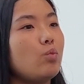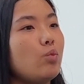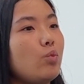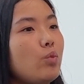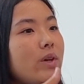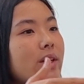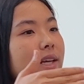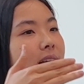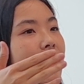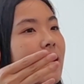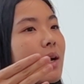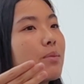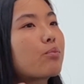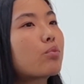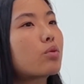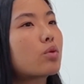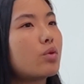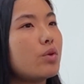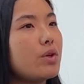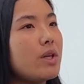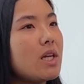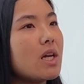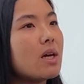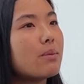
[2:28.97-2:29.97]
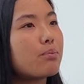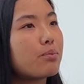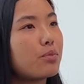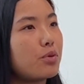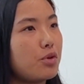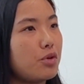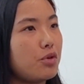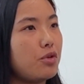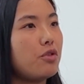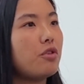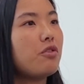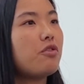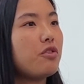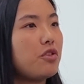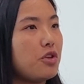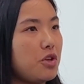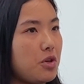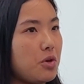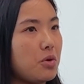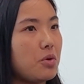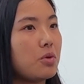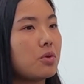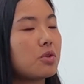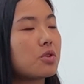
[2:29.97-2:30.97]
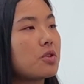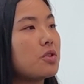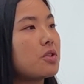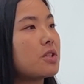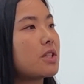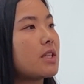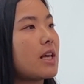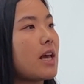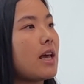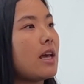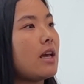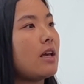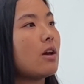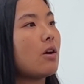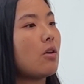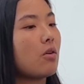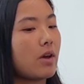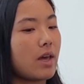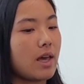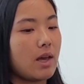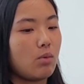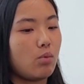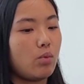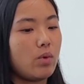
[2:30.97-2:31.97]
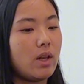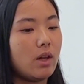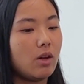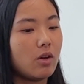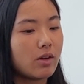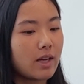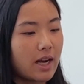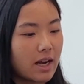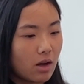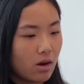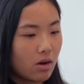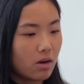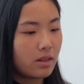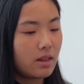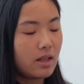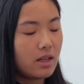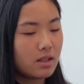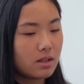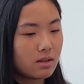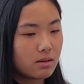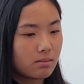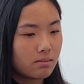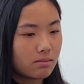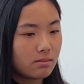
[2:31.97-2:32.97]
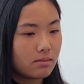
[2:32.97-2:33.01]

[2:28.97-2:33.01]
We kind of pre-approve you to say, okay, we look at all these